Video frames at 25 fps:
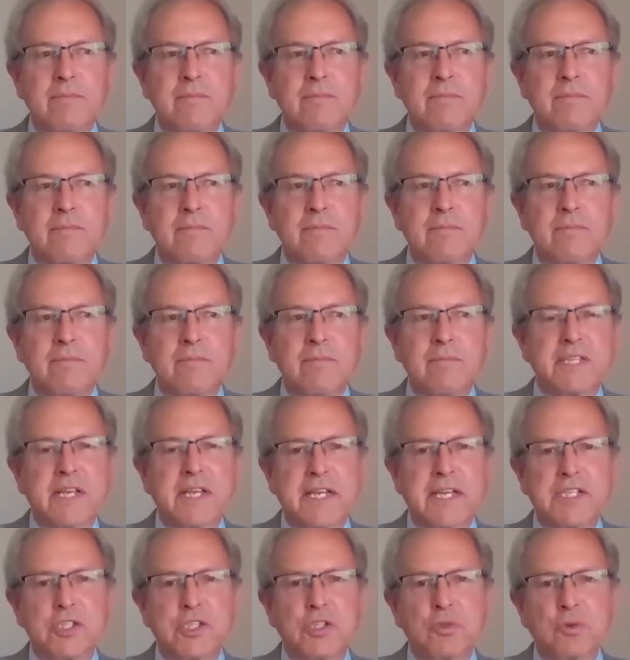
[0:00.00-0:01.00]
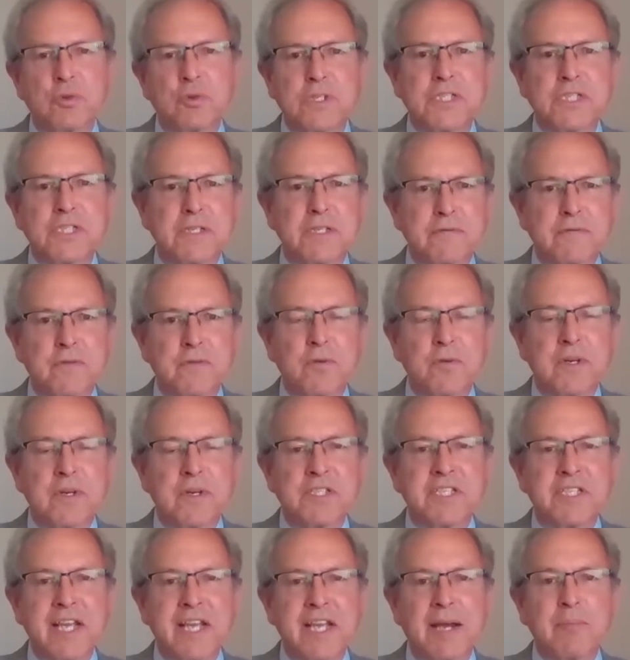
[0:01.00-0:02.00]
let's say Georgia, for
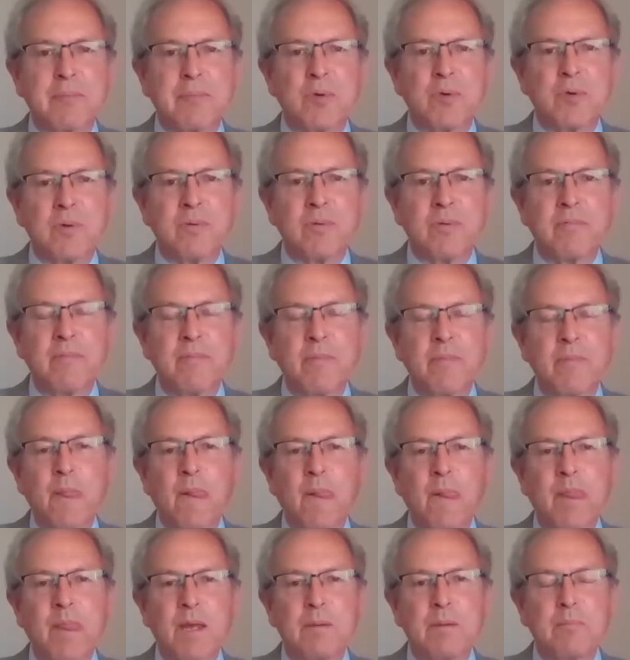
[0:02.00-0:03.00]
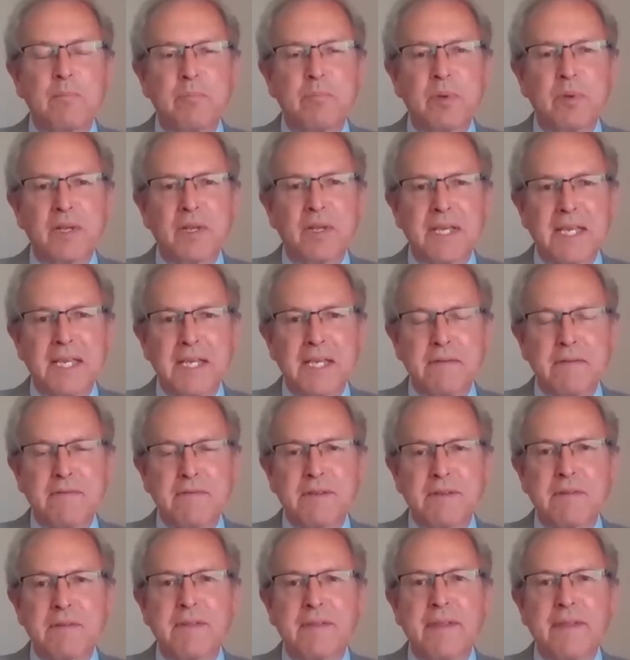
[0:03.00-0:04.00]
example, believed
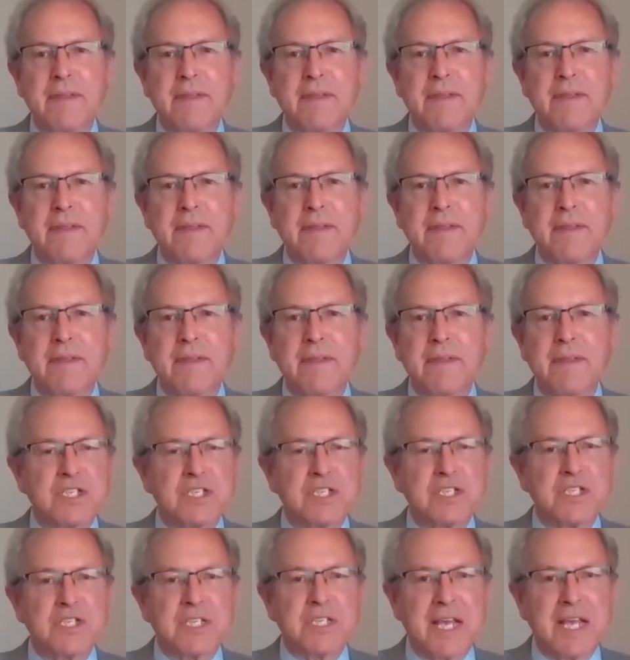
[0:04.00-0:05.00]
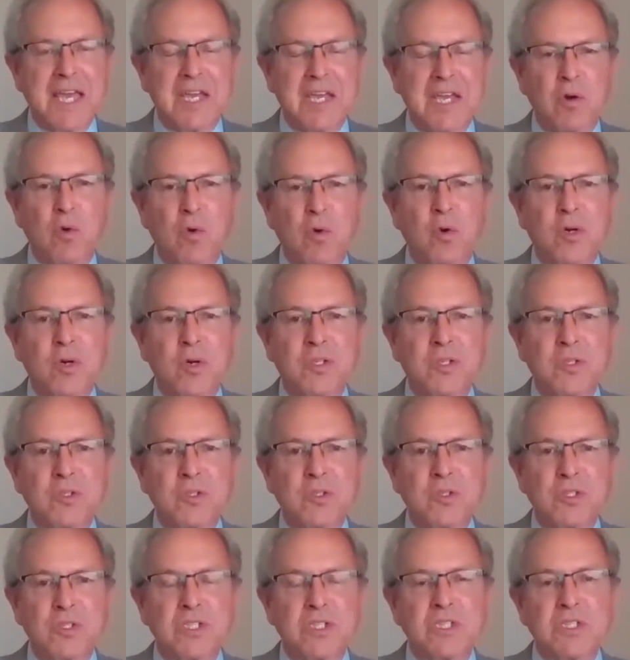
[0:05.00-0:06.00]
that stay
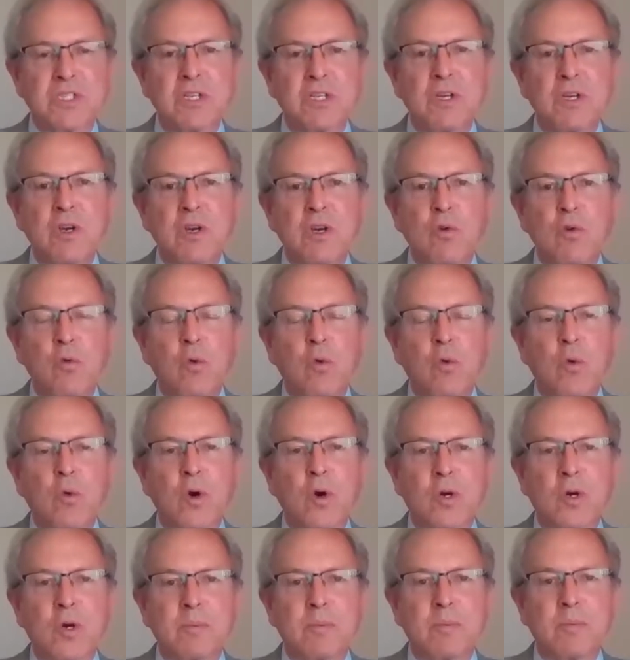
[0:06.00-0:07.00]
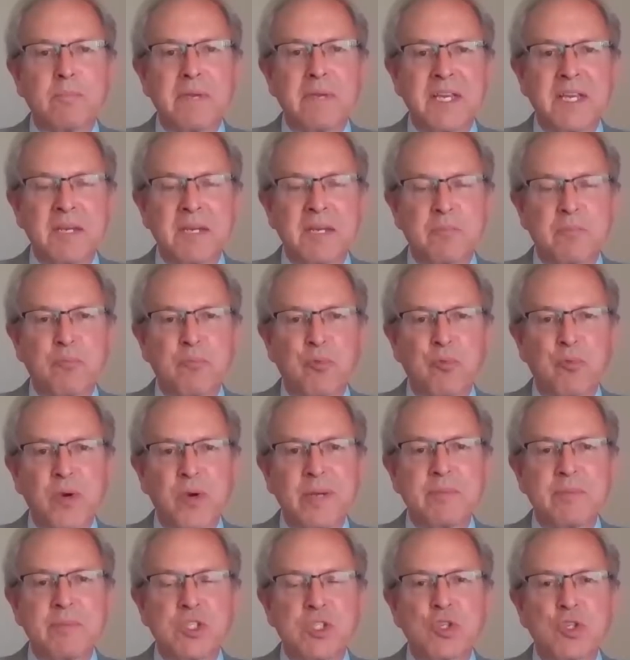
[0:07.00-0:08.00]
orders were being
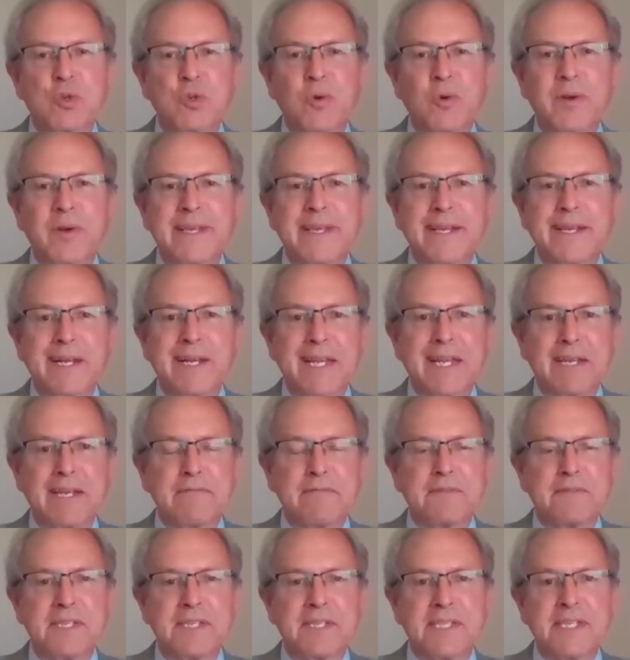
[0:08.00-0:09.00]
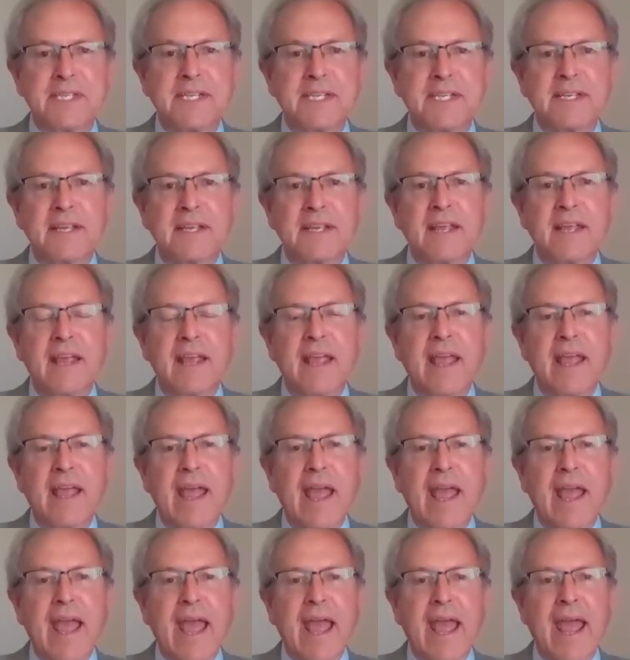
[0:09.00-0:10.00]
prematurely lifted
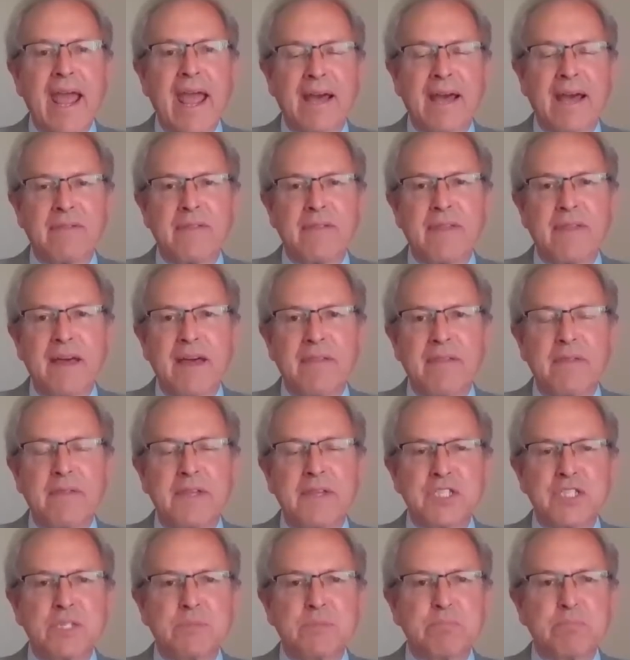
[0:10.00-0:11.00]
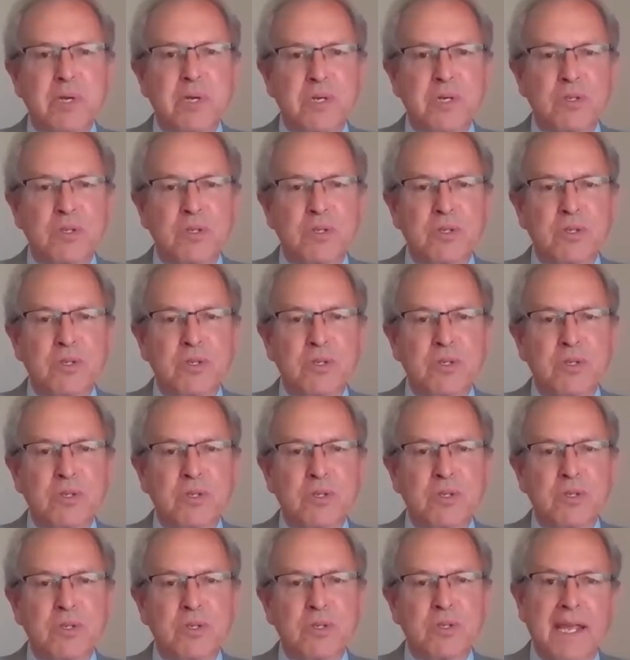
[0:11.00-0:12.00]
and that this posed
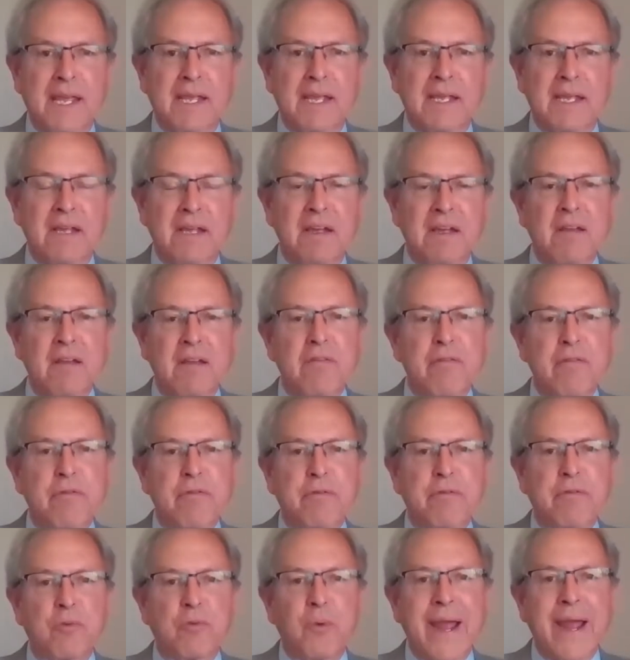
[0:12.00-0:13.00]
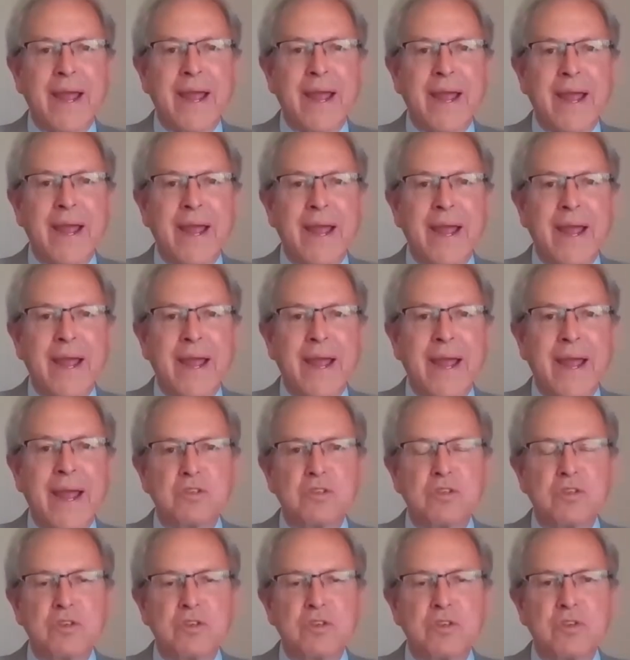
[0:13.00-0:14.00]
a threat
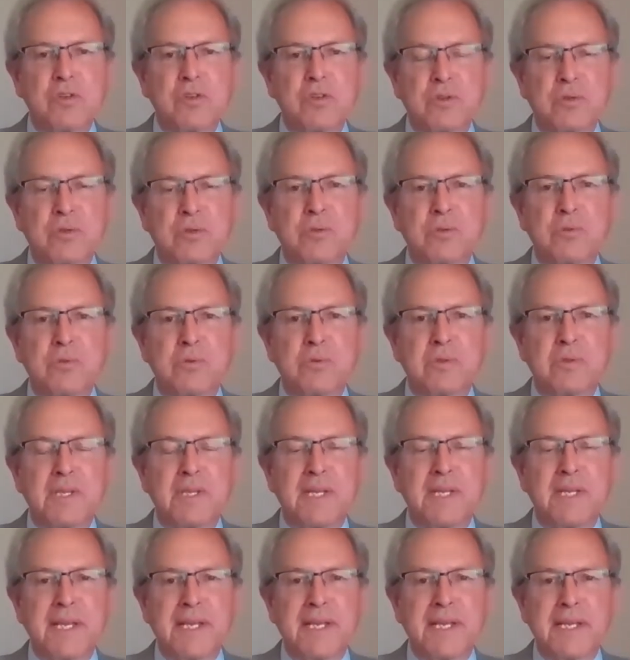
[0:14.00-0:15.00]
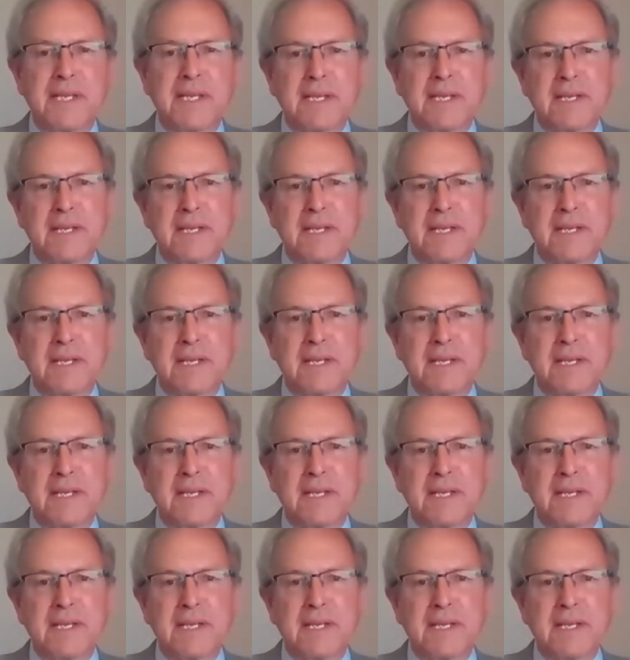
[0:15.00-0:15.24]
to the